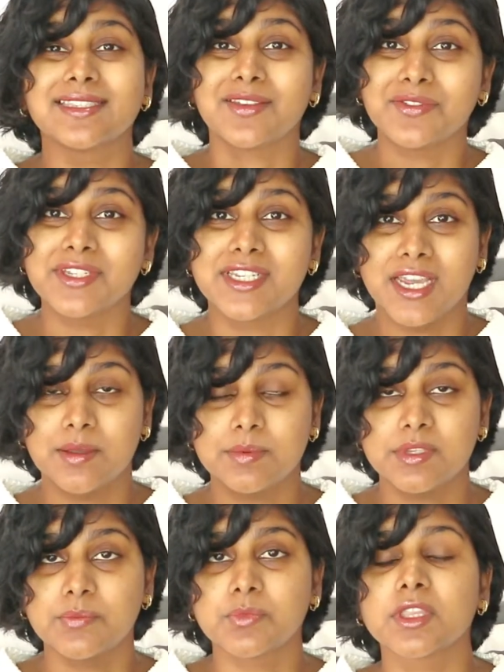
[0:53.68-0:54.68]
7
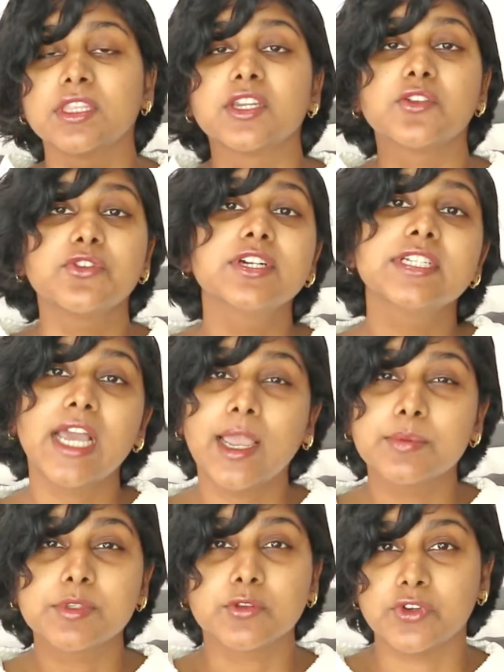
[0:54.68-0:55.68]
types. The different
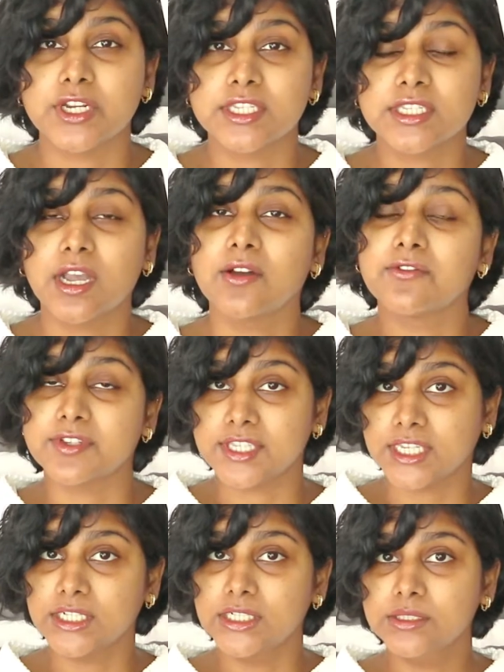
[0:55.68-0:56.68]
types of rest are
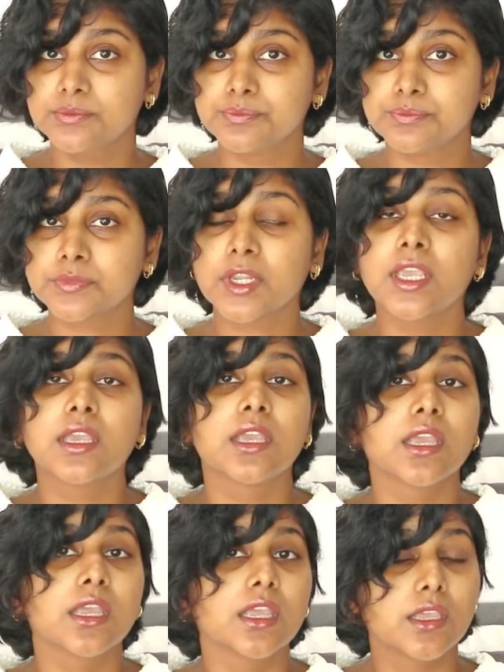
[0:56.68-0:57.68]
physical,
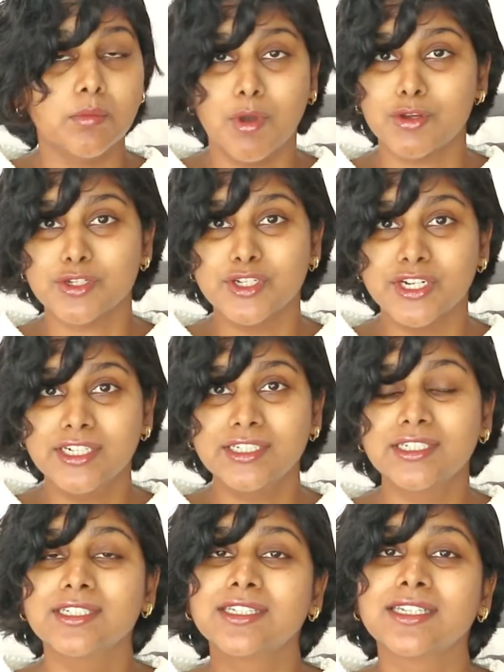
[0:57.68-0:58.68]

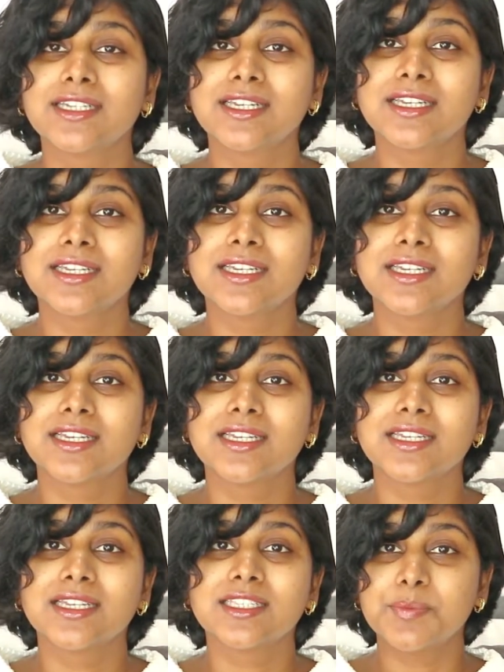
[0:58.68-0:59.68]
emotional,
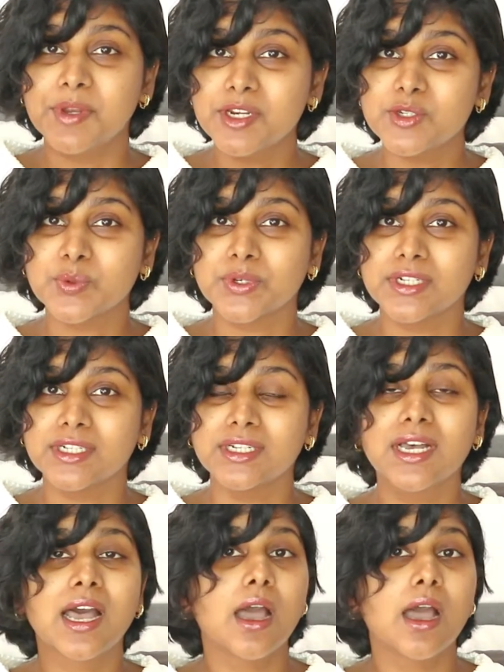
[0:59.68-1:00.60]
spiritual,